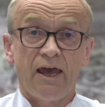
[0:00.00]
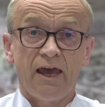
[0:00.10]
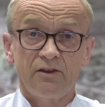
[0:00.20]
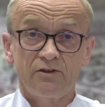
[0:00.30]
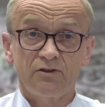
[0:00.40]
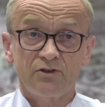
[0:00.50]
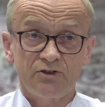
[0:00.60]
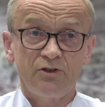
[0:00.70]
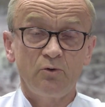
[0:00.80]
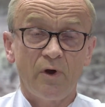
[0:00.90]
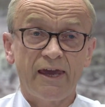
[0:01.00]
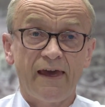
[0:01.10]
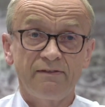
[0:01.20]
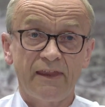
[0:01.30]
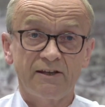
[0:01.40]
And see you
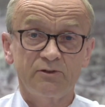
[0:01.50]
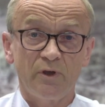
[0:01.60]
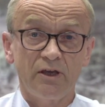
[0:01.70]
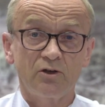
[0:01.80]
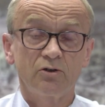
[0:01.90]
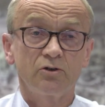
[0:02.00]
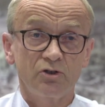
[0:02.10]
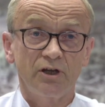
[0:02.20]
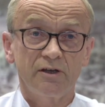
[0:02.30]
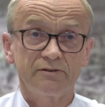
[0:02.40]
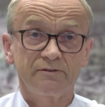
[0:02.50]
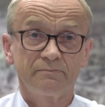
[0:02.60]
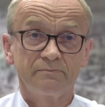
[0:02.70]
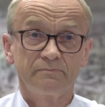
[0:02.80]
again next week. Cheers.